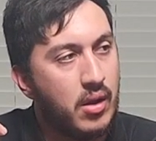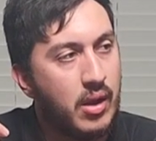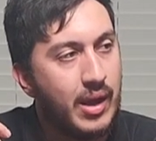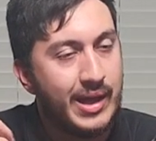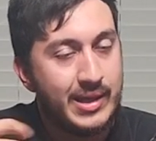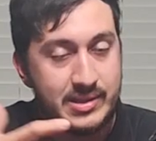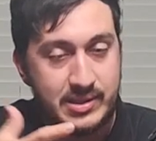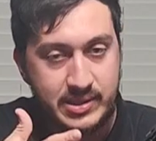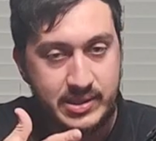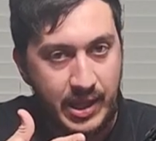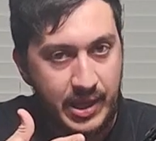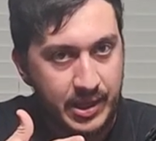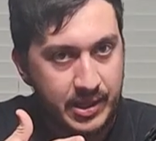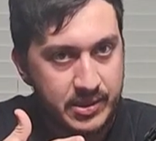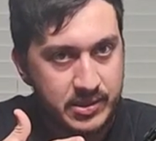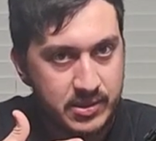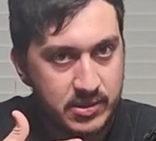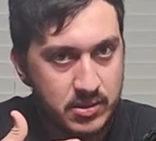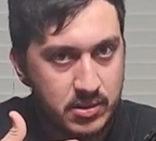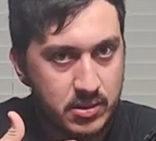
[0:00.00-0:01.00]

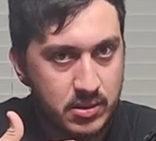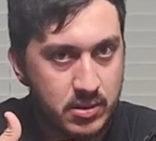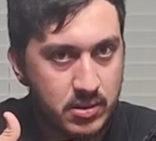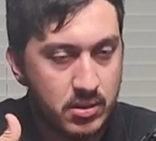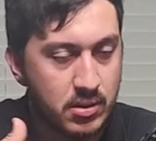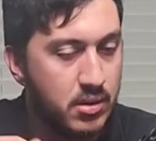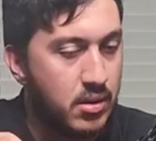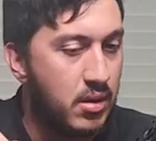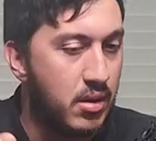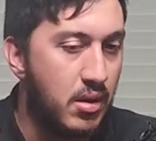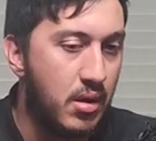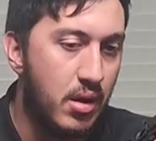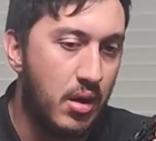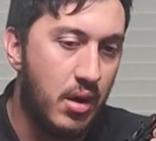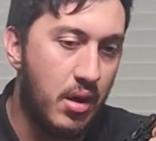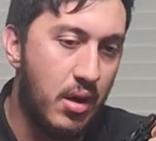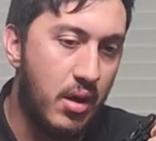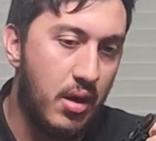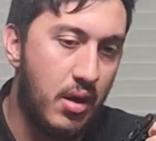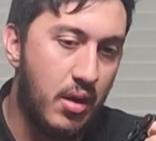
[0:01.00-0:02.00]
aesthetics
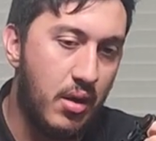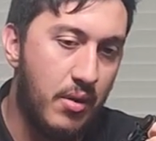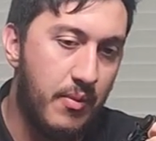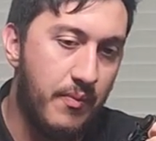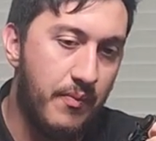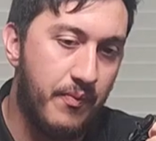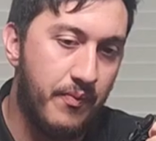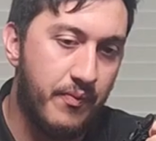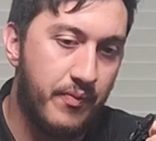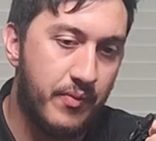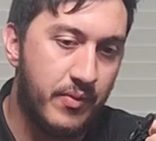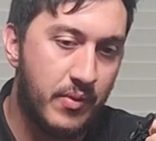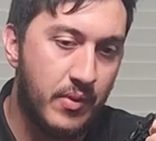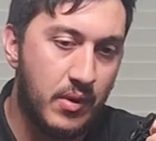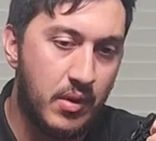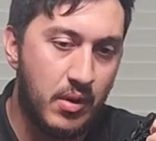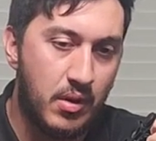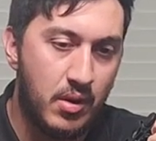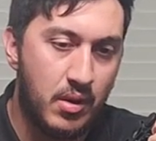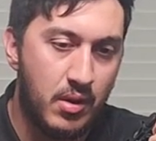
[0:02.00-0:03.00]
um,
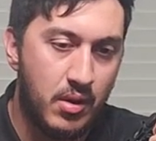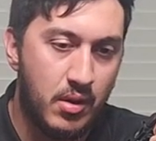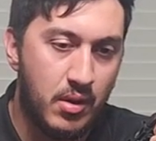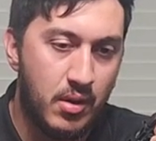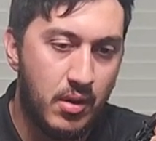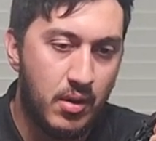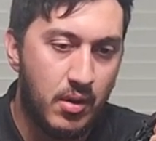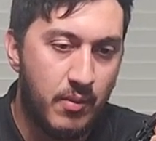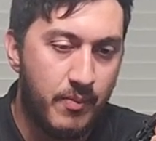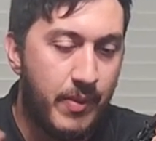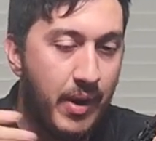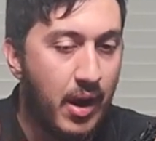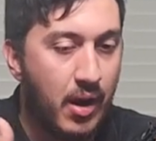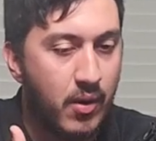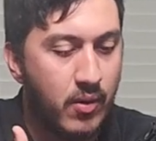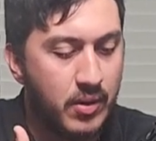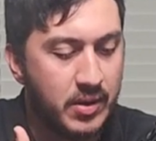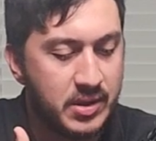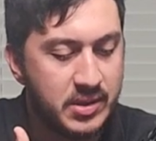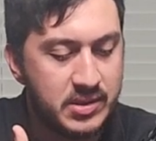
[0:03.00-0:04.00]

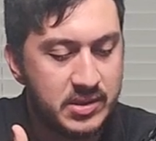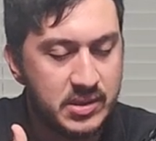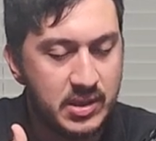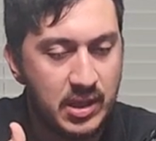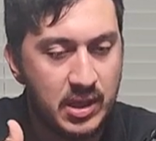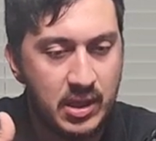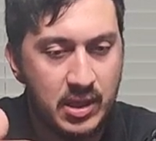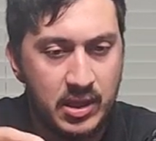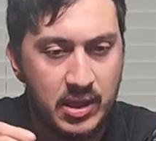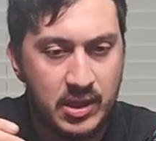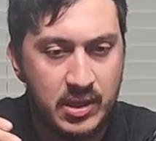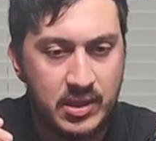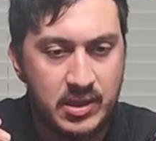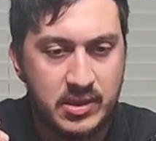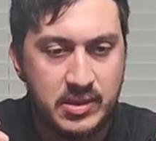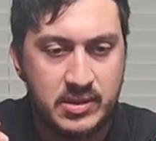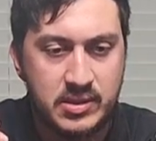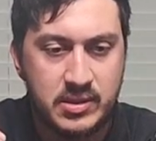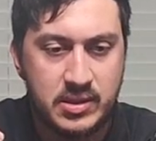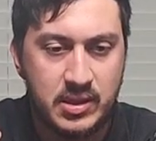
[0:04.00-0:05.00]
power in this thing
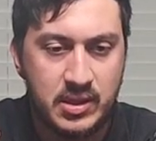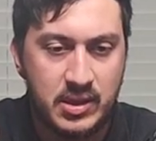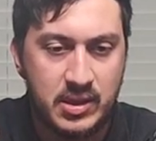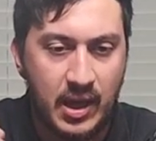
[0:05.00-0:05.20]
is the